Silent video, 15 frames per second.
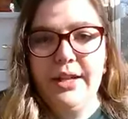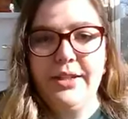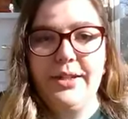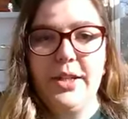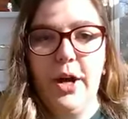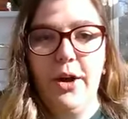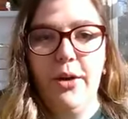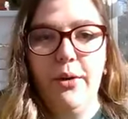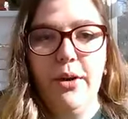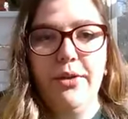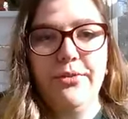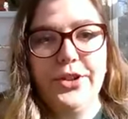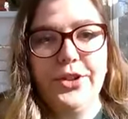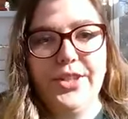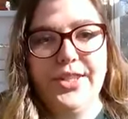So
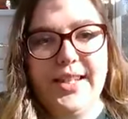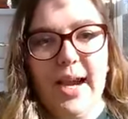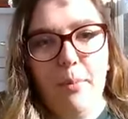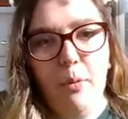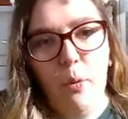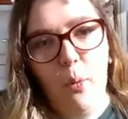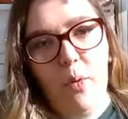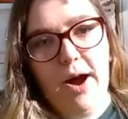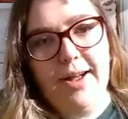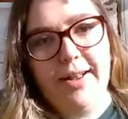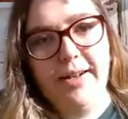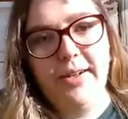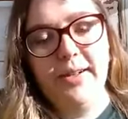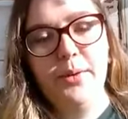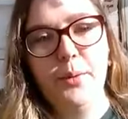for step
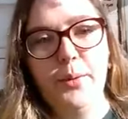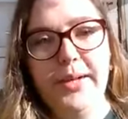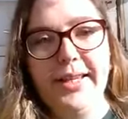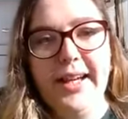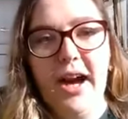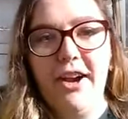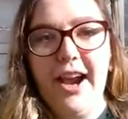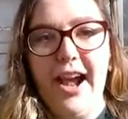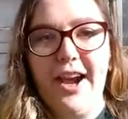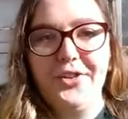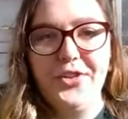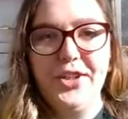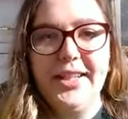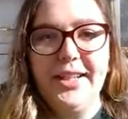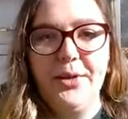1, we are
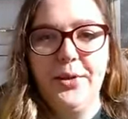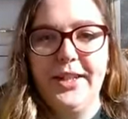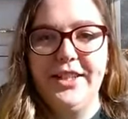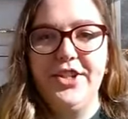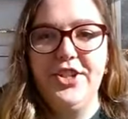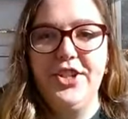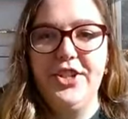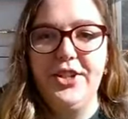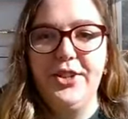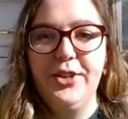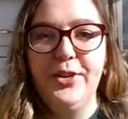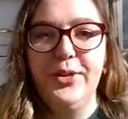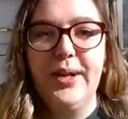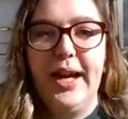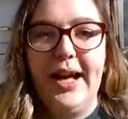actually going
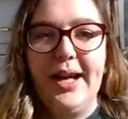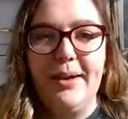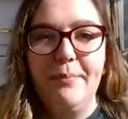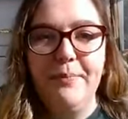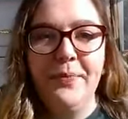to,